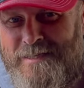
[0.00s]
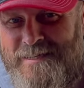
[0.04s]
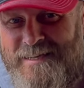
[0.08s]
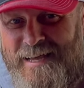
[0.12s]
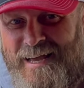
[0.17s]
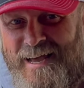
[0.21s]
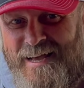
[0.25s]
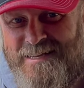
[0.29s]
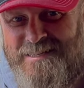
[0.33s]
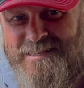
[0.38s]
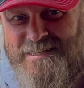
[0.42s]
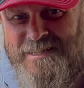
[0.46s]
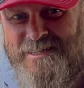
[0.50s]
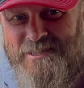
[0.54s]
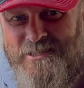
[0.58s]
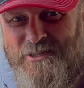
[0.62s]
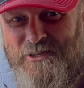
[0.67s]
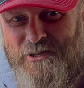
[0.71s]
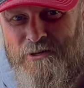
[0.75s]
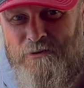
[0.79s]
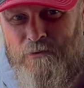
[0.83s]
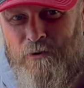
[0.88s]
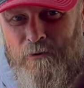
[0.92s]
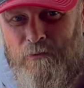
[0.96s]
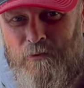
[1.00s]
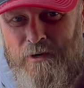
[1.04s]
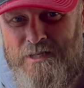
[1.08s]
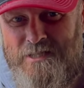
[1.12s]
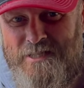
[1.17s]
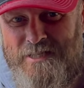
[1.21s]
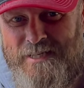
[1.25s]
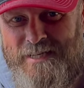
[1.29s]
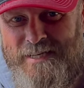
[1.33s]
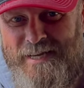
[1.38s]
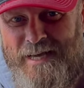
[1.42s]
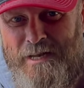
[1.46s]
Casks-n-Que, or
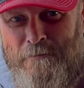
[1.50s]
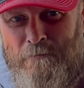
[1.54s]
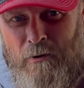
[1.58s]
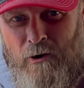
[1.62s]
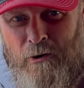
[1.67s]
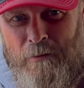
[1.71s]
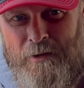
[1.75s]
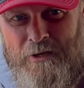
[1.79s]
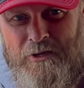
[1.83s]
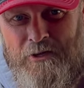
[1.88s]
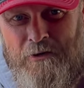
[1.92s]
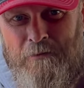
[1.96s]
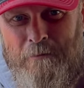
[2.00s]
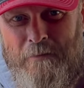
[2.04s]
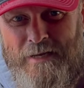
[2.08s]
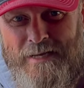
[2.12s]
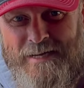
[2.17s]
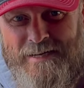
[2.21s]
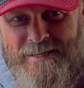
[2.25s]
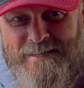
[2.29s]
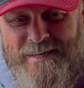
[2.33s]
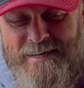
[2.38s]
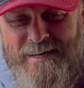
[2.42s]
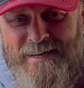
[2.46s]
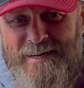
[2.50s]
Whiskey and Barbecue Meat.